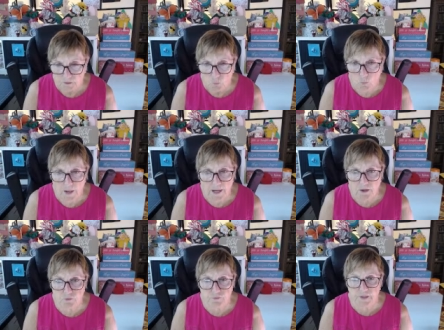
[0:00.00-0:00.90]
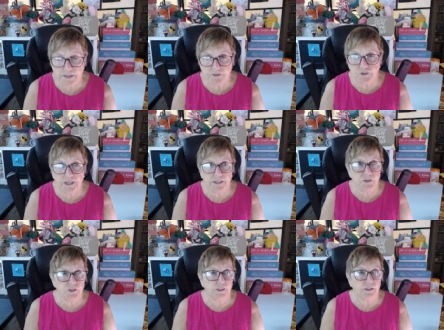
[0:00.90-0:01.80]
Wow,
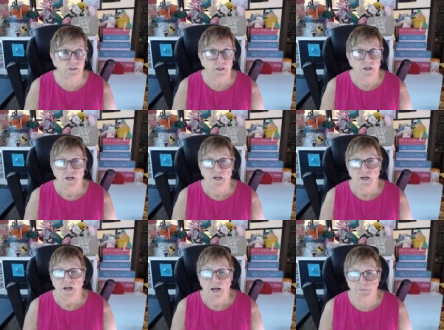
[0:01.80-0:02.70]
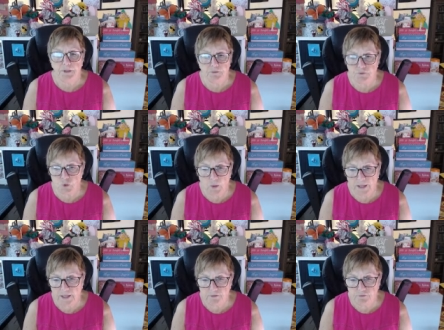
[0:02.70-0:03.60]
fantastic. How many of you
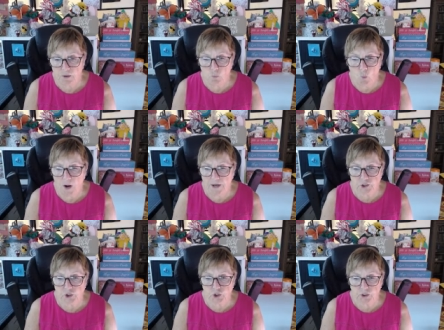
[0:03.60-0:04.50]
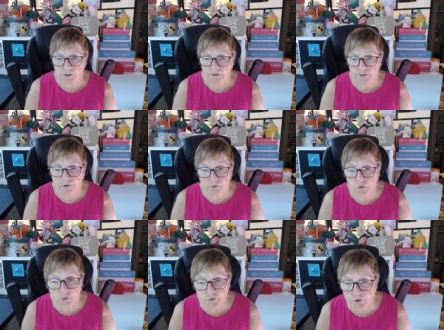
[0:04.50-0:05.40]
have watched not
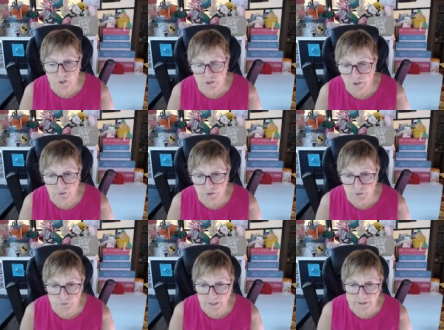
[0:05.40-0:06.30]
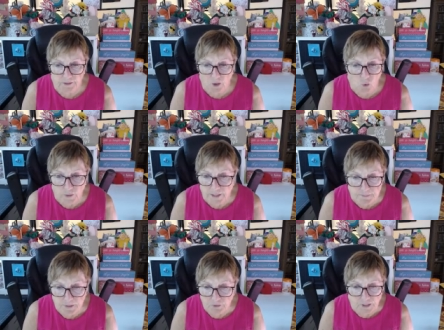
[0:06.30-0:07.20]
Northern Ontario, Canada. Okay,
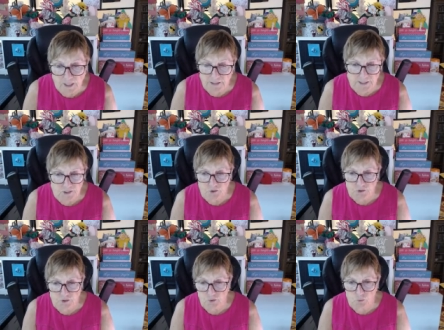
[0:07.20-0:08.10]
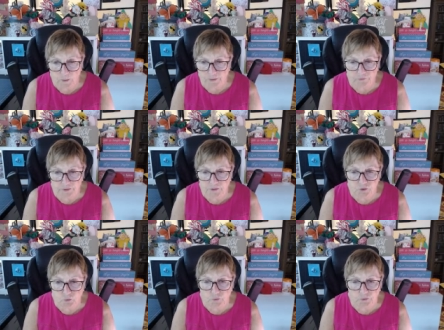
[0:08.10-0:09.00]
Mary, I need to know where in
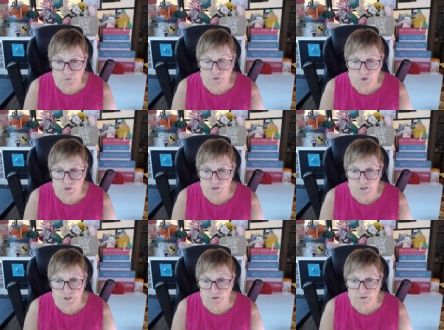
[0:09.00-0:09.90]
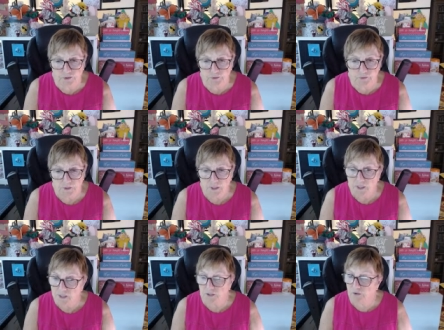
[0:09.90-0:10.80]
Northern Ontario.
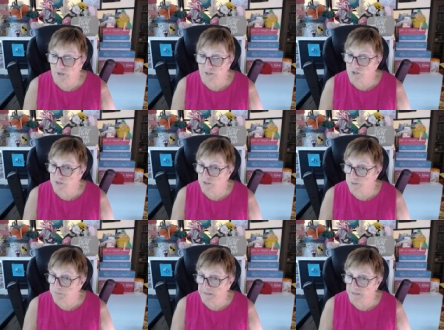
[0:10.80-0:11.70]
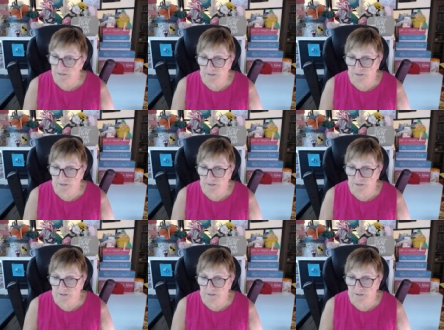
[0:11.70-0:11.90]
Near Hudson's Bay?